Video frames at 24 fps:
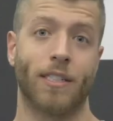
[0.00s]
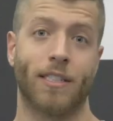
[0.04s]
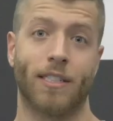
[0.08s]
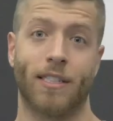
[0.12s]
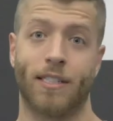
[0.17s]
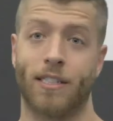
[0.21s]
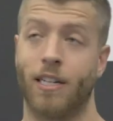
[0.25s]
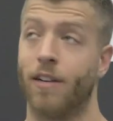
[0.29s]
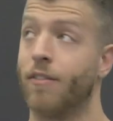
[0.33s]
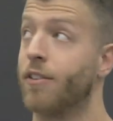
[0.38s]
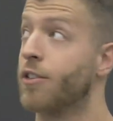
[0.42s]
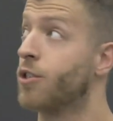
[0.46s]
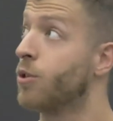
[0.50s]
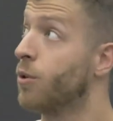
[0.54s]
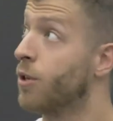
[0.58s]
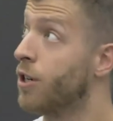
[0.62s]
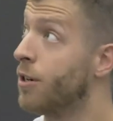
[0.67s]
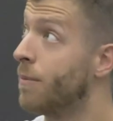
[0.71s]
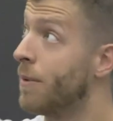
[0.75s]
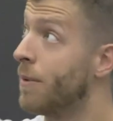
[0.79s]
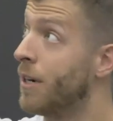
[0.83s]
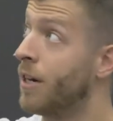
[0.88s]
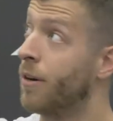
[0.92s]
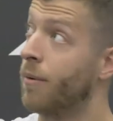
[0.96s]
consisted of a
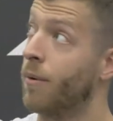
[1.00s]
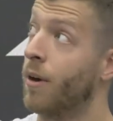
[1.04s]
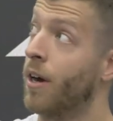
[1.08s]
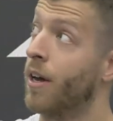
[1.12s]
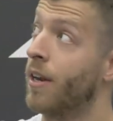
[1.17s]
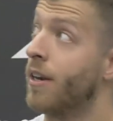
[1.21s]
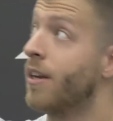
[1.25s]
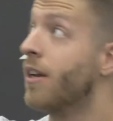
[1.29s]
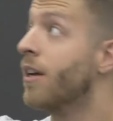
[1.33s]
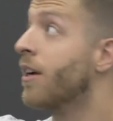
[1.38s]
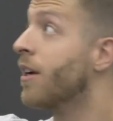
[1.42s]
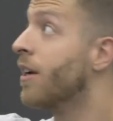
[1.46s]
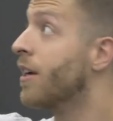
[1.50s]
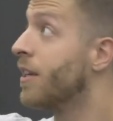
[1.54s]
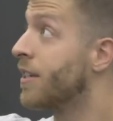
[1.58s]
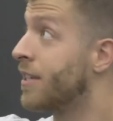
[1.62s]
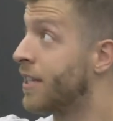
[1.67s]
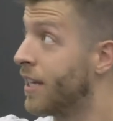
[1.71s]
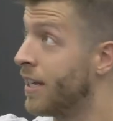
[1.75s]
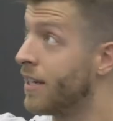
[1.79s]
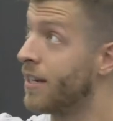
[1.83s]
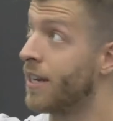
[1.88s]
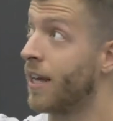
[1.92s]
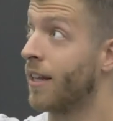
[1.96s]
200 meter run,
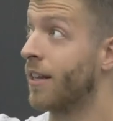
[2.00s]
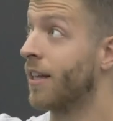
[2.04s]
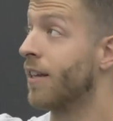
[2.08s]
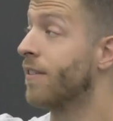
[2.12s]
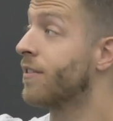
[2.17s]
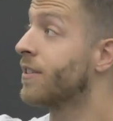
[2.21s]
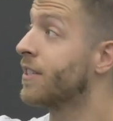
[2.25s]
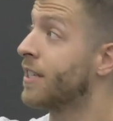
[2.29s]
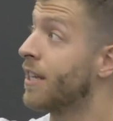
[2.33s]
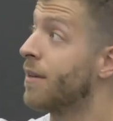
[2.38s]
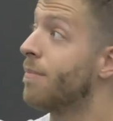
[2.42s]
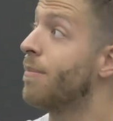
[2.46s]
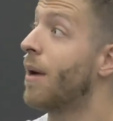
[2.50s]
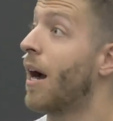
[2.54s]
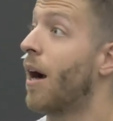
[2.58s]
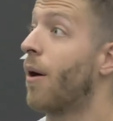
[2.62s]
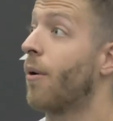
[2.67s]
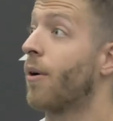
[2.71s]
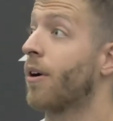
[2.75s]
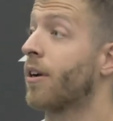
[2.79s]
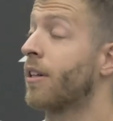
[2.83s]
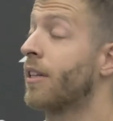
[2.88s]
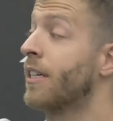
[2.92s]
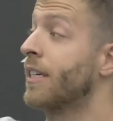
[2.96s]
10 deadlifts, 10
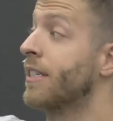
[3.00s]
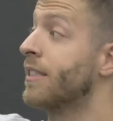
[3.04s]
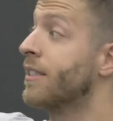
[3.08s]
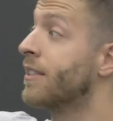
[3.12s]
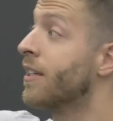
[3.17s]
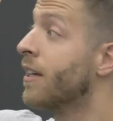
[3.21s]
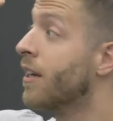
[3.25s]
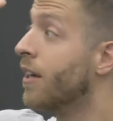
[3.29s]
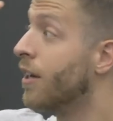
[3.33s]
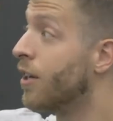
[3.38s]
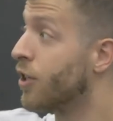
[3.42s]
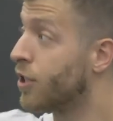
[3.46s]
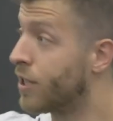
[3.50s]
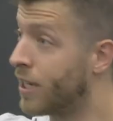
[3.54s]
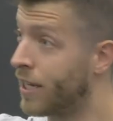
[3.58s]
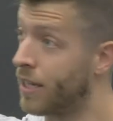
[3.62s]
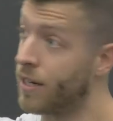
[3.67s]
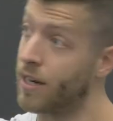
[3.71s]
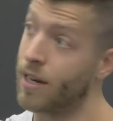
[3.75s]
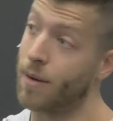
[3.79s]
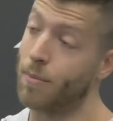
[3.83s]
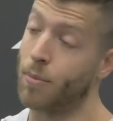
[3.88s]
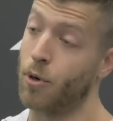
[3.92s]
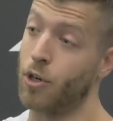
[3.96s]
power cleans,
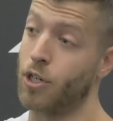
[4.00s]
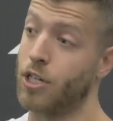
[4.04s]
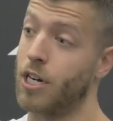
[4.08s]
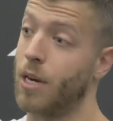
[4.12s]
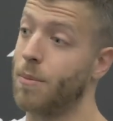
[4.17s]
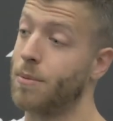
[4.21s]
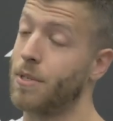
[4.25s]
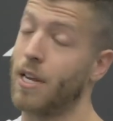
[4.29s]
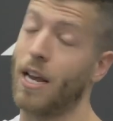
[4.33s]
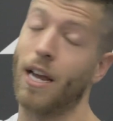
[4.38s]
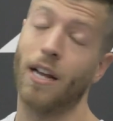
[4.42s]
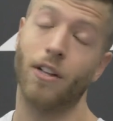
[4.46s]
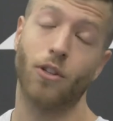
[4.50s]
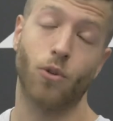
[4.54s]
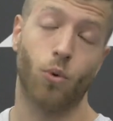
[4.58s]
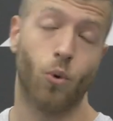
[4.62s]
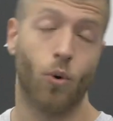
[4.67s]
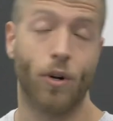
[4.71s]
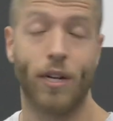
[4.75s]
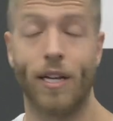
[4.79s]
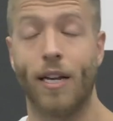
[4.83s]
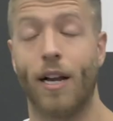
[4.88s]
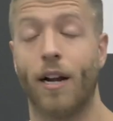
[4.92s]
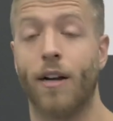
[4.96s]
10 push-ups and
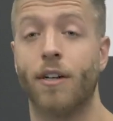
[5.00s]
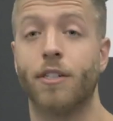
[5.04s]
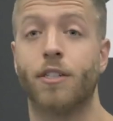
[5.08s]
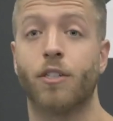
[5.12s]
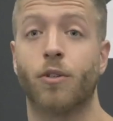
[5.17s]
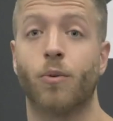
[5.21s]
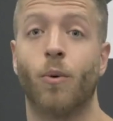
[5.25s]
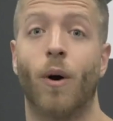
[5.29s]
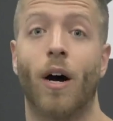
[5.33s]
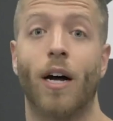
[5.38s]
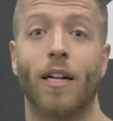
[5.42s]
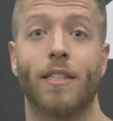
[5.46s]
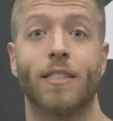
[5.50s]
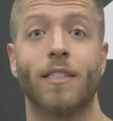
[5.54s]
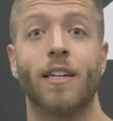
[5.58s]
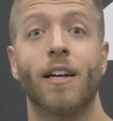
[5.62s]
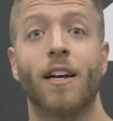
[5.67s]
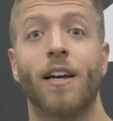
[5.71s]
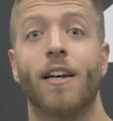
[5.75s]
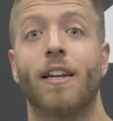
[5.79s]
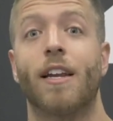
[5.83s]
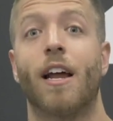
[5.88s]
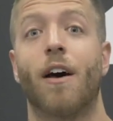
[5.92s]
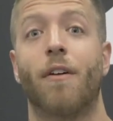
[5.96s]
20 air squats.
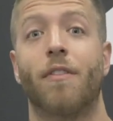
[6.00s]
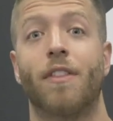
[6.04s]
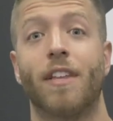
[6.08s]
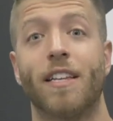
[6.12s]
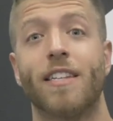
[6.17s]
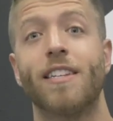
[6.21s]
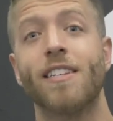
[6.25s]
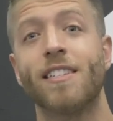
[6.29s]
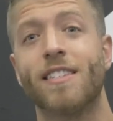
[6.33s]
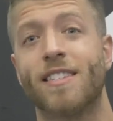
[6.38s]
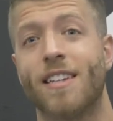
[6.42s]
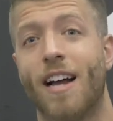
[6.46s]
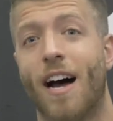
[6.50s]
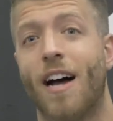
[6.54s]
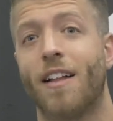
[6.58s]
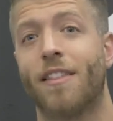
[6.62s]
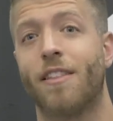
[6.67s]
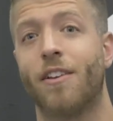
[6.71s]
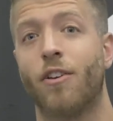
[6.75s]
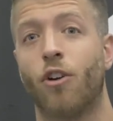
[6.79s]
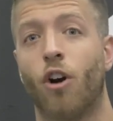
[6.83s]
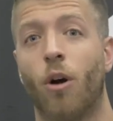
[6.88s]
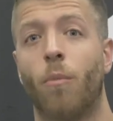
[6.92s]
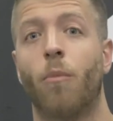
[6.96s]
Now this is not
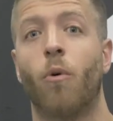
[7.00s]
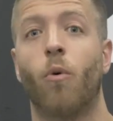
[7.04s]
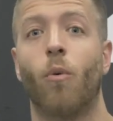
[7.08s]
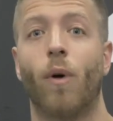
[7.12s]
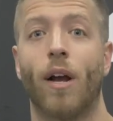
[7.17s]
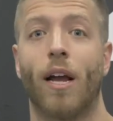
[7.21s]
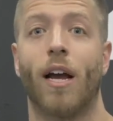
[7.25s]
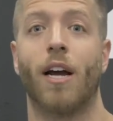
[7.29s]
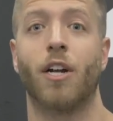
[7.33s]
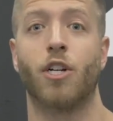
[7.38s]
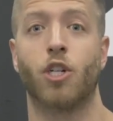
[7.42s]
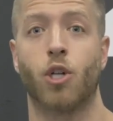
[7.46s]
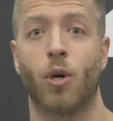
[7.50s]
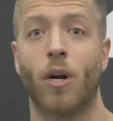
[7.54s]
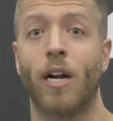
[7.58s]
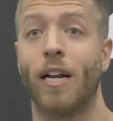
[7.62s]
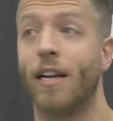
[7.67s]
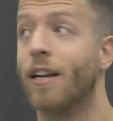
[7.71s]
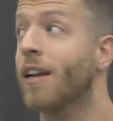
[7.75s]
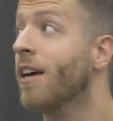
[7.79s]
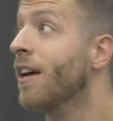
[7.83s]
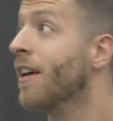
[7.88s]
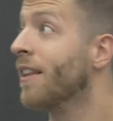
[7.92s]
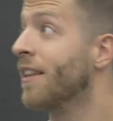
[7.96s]
the normal way I
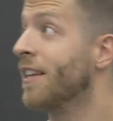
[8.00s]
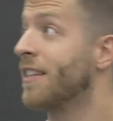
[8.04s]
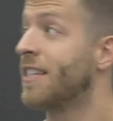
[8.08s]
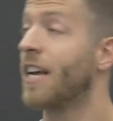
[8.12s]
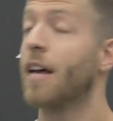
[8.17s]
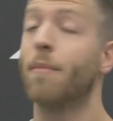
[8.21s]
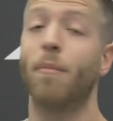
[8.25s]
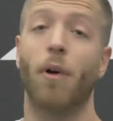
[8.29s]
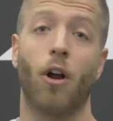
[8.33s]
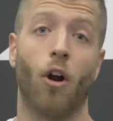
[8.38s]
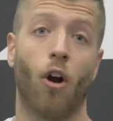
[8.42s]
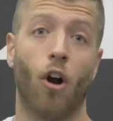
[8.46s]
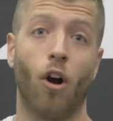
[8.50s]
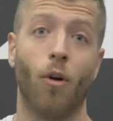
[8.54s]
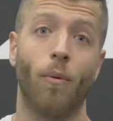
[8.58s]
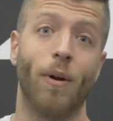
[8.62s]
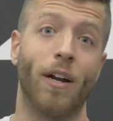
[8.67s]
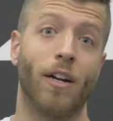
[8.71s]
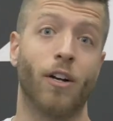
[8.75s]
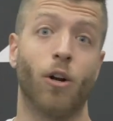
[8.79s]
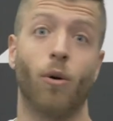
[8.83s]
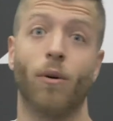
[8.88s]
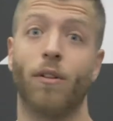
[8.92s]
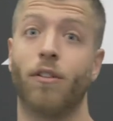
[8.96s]
train. This had my heart
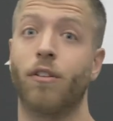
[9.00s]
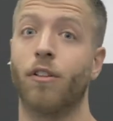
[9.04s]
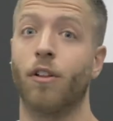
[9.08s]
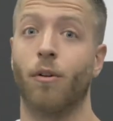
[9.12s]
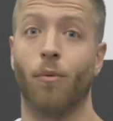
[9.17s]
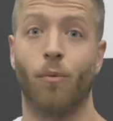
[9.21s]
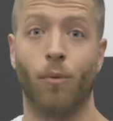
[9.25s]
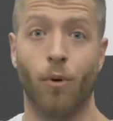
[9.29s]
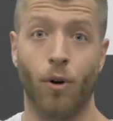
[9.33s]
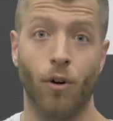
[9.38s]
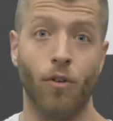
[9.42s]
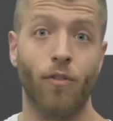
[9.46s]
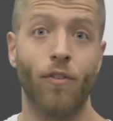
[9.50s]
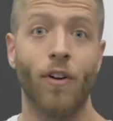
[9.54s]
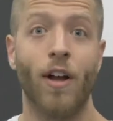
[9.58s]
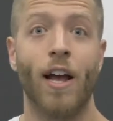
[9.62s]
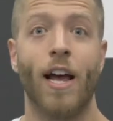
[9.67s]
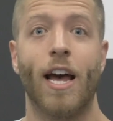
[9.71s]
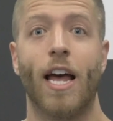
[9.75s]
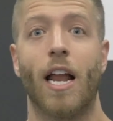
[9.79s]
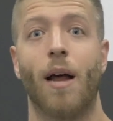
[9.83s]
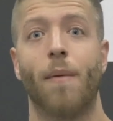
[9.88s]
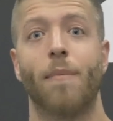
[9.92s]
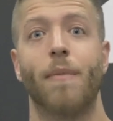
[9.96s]
rate going through the roof
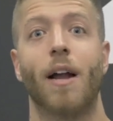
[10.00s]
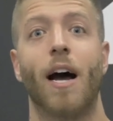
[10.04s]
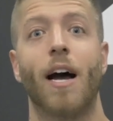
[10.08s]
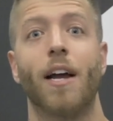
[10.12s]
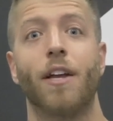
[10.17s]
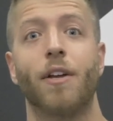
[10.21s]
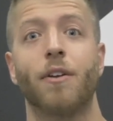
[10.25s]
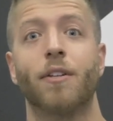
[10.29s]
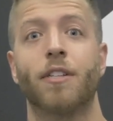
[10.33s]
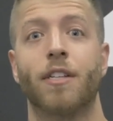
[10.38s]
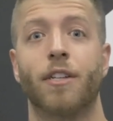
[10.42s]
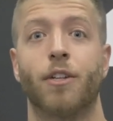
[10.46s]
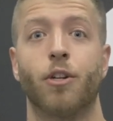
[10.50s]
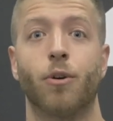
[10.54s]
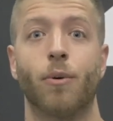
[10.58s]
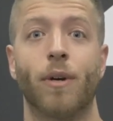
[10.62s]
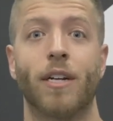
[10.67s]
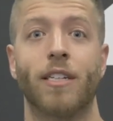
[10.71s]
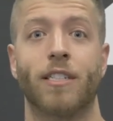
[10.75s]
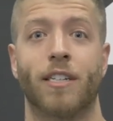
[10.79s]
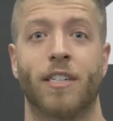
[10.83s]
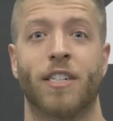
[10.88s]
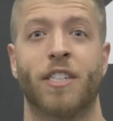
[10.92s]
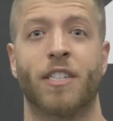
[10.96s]
and I'm not used to
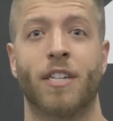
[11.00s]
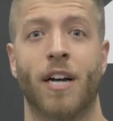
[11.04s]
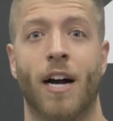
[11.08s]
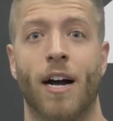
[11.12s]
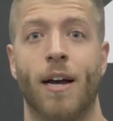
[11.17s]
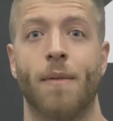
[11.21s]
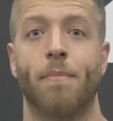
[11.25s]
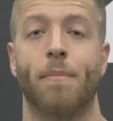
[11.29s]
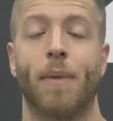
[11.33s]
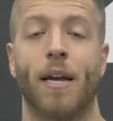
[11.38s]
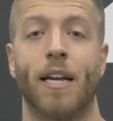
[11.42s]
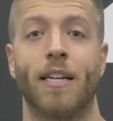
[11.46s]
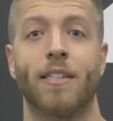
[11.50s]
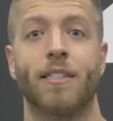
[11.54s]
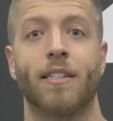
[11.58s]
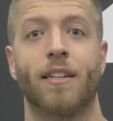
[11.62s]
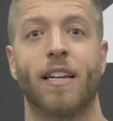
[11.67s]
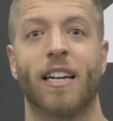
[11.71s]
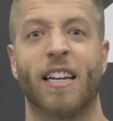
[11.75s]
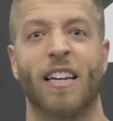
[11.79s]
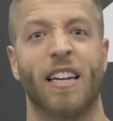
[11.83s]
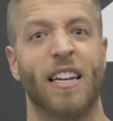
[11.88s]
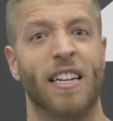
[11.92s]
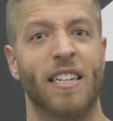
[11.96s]
doing such a time-based
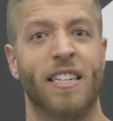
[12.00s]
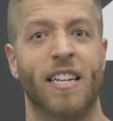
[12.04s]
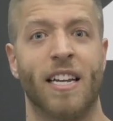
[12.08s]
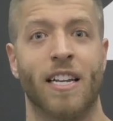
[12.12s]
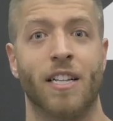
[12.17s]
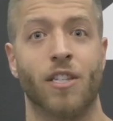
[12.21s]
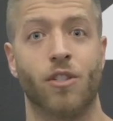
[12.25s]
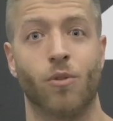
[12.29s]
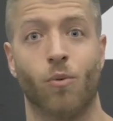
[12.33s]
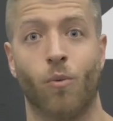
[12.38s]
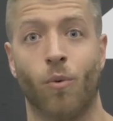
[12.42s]
like intense